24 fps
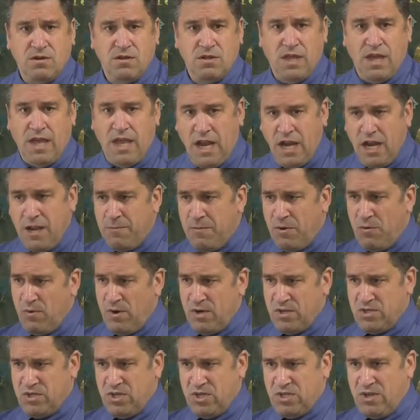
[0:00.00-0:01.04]
The enemy
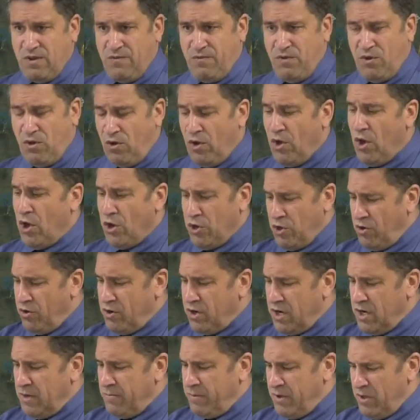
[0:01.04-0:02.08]
wants us to feel, you're
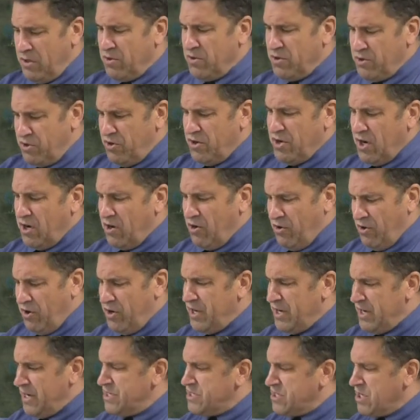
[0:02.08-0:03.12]
going to be alone, you're going to hurt,
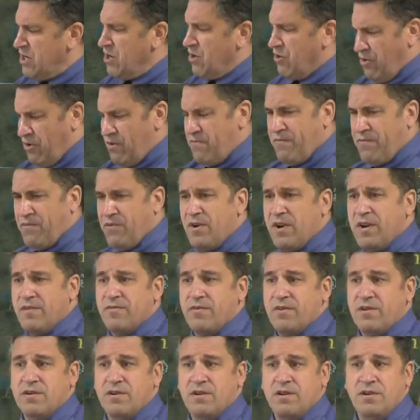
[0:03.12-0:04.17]
and it's going to hurt
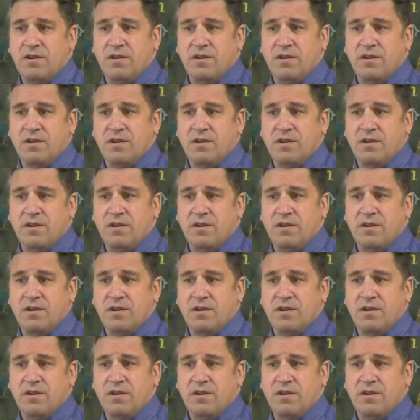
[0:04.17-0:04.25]
forever.